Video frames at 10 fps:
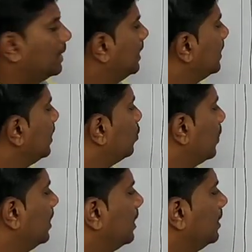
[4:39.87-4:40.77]
10 and
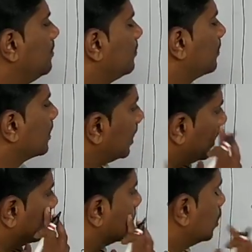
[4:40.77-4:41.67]
20.
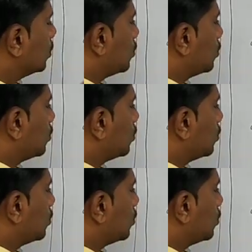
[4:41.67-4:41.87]
Getting?